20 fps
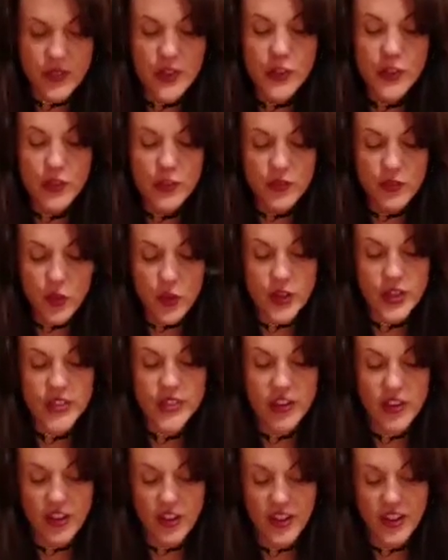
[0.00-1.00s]
avoid the
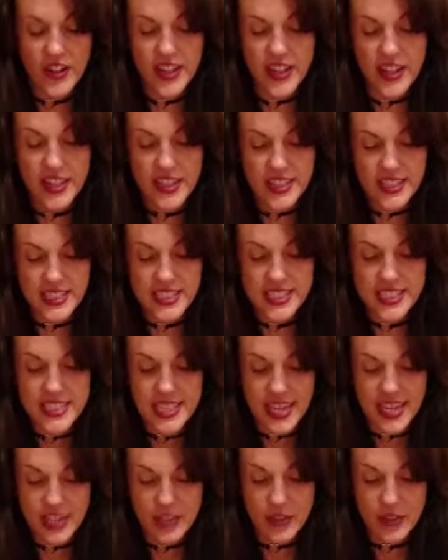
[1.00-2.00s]
heartache and
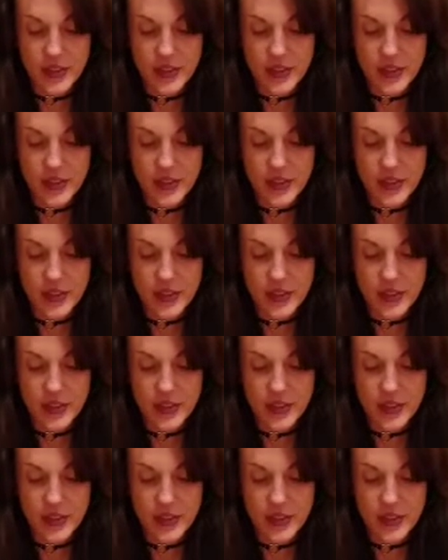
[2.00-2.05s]
stay in the